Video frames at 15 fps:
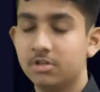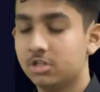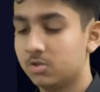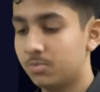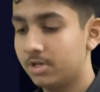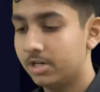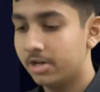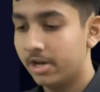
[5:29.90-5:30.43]
this
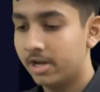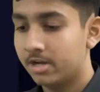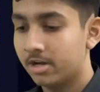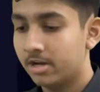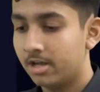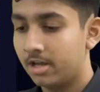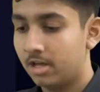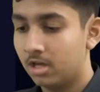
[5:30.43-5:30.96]
we
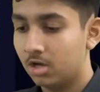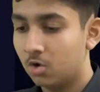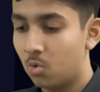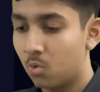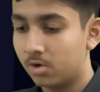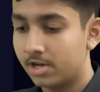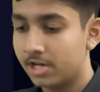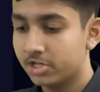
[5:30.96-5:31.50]
created a
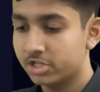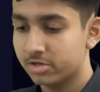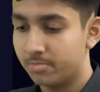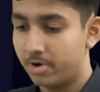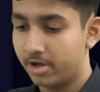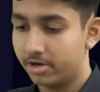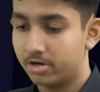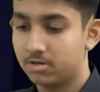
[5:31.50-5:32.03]
quotation
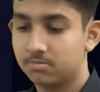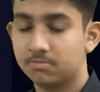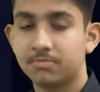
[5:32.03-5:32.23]
mark